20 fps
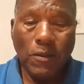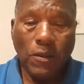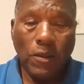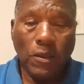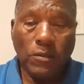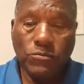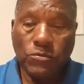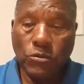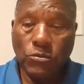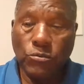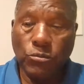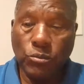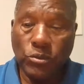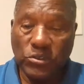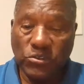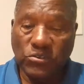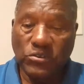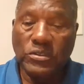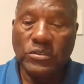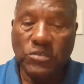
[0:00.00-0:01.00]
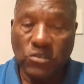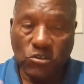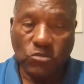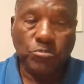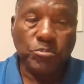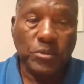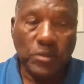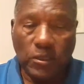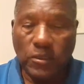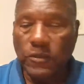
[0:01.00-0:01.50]
And so we see this
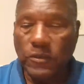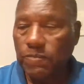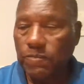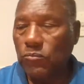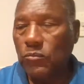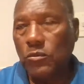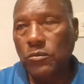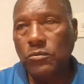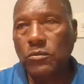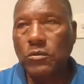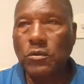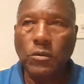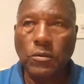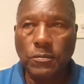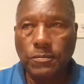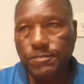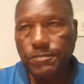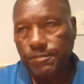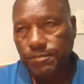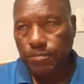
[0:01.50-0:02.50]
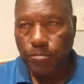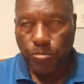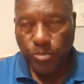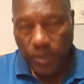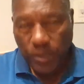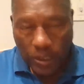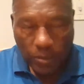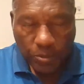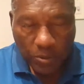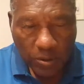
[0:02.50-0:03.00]
being the
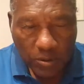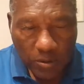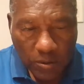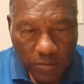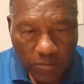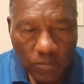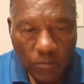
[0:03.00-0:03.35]
playbook